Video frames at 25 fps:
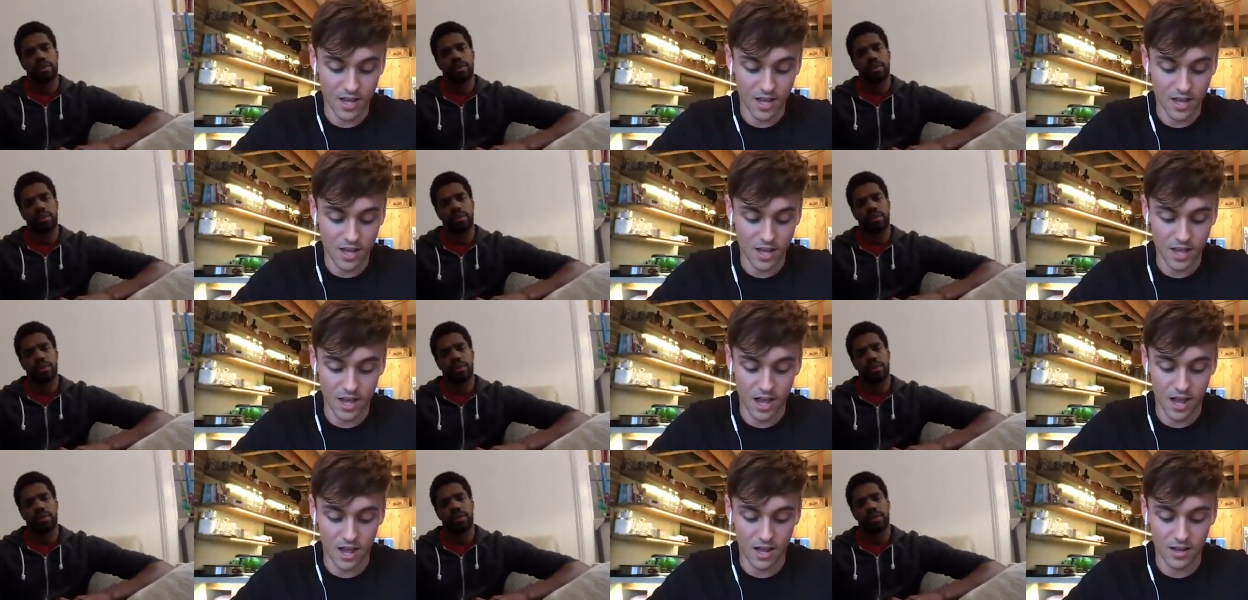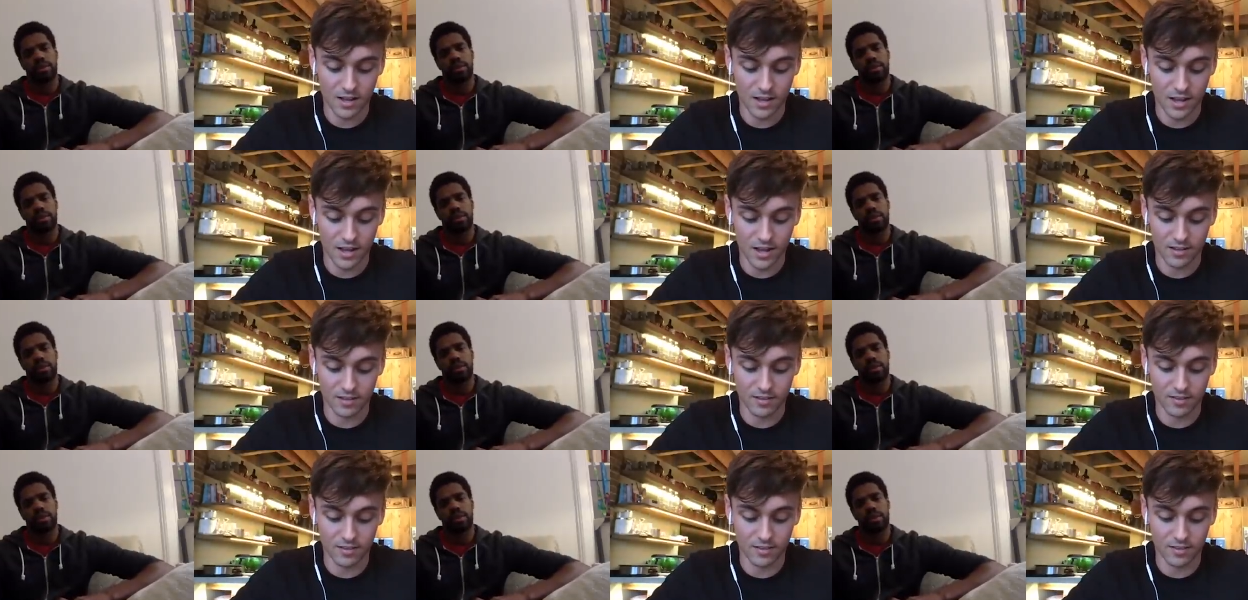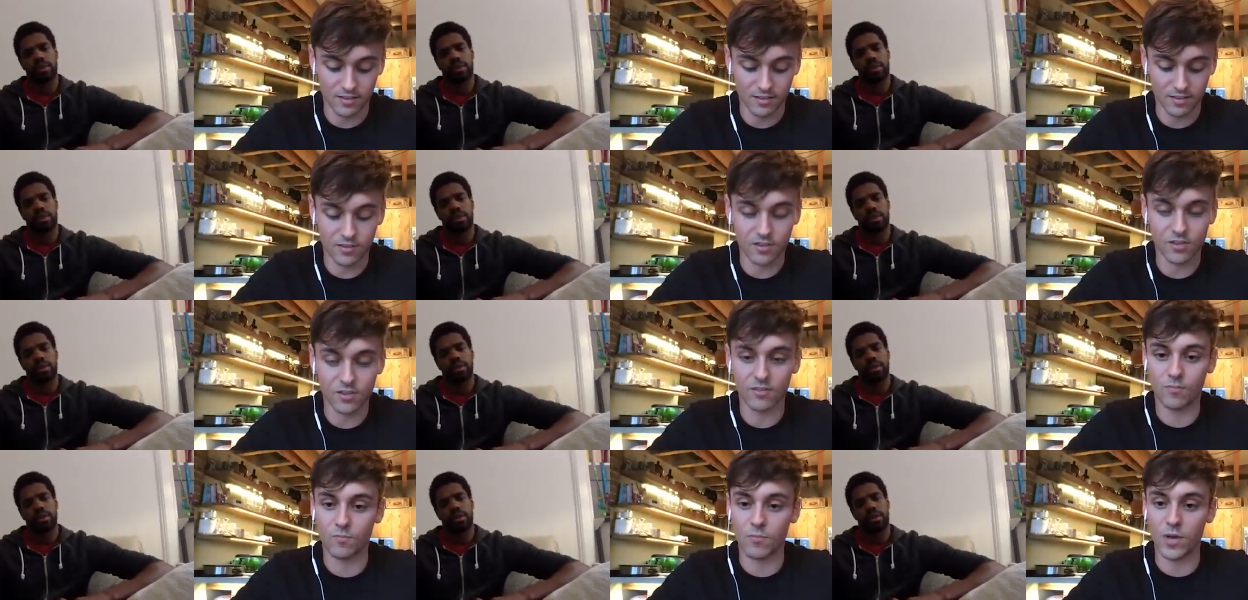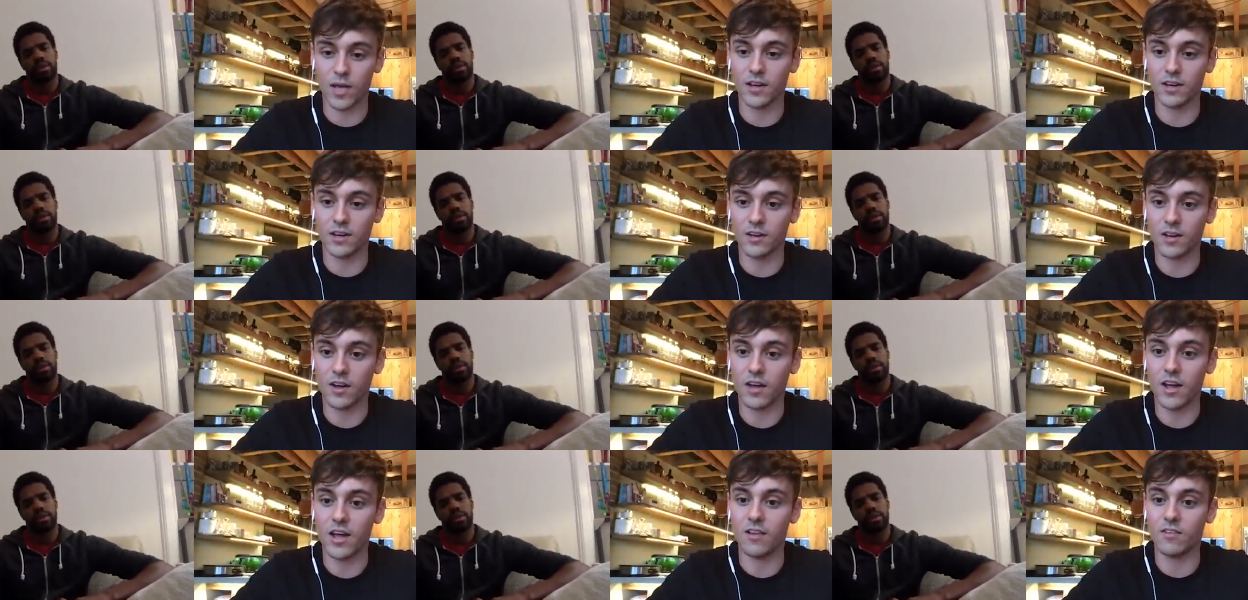Speaker 1: yeah, it's it's
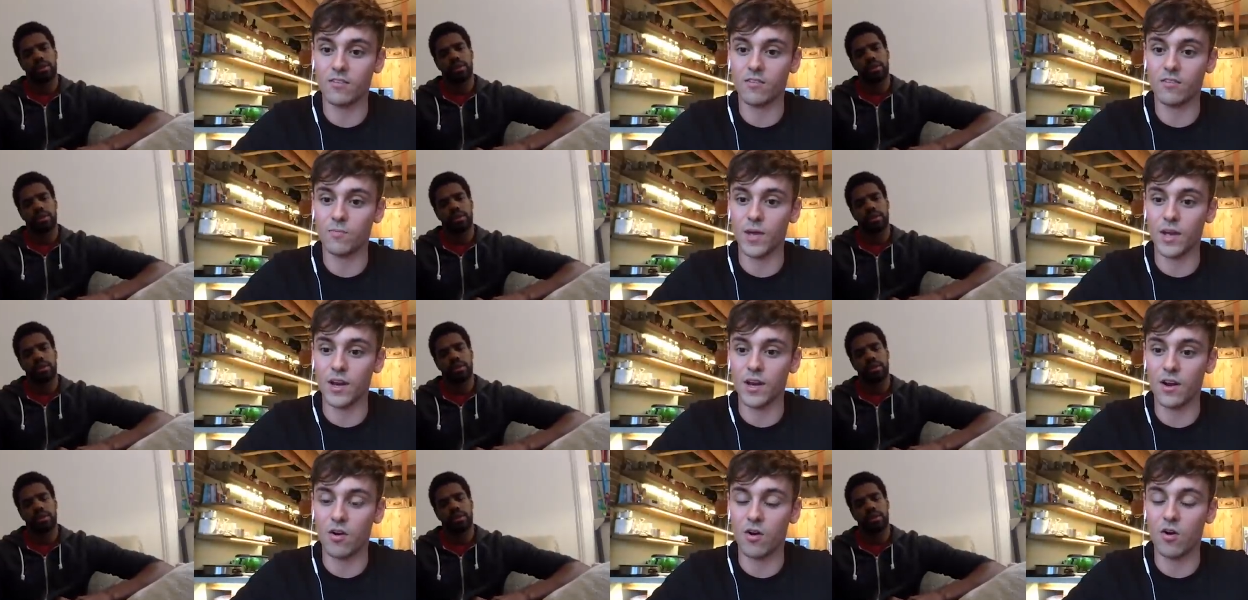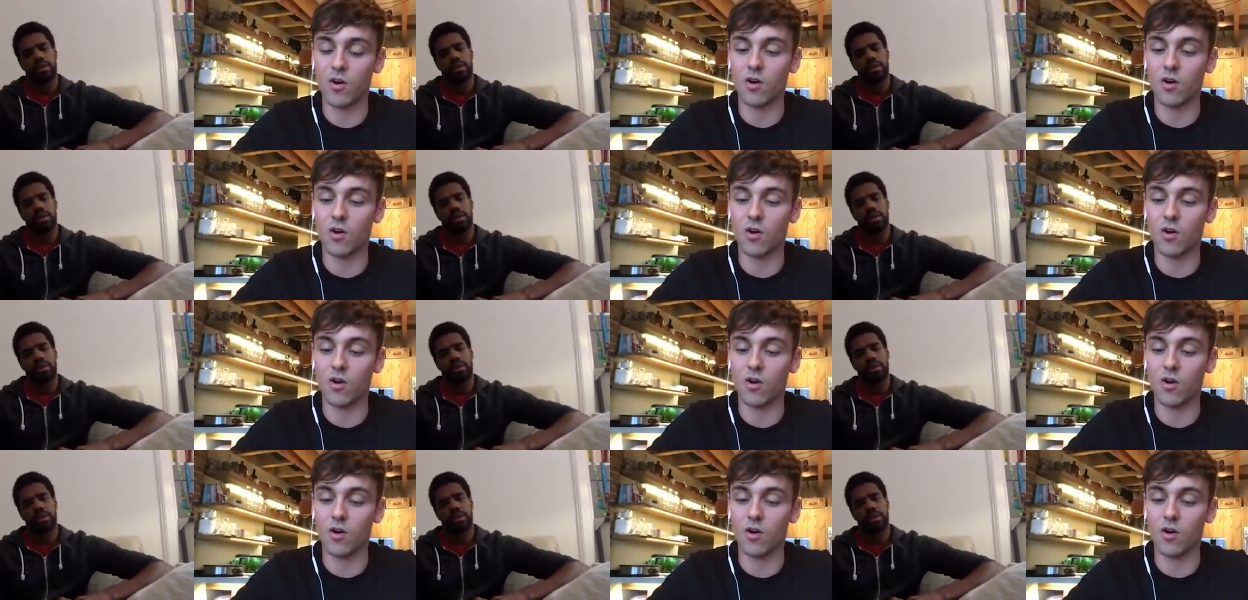been it's been a,